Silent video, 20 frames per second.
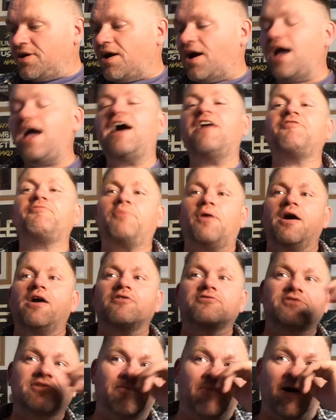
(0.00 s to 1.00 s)
I have
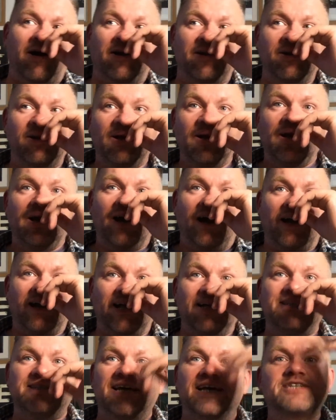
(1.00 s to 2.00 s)
piled some on, and
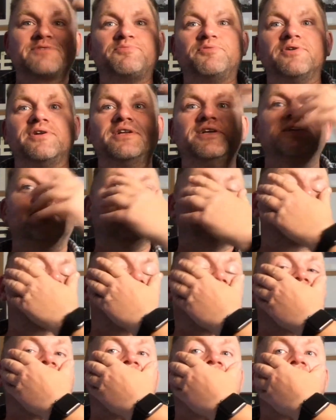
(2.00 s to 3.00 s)
I desperately need to
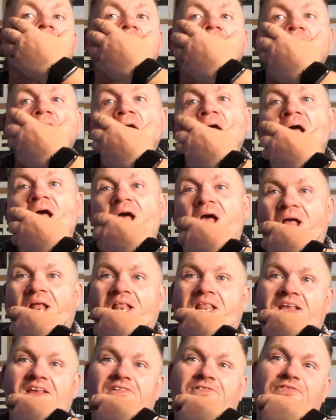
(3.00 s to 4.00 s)
lose
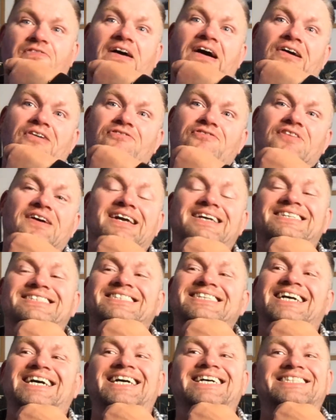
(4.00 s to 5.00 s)
this fat
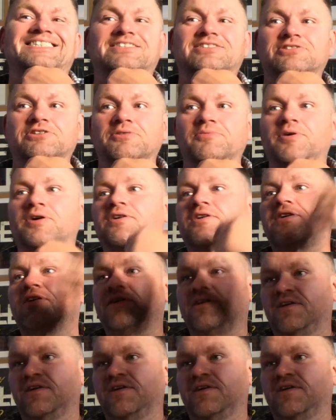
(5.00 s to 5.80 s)
face and stomach.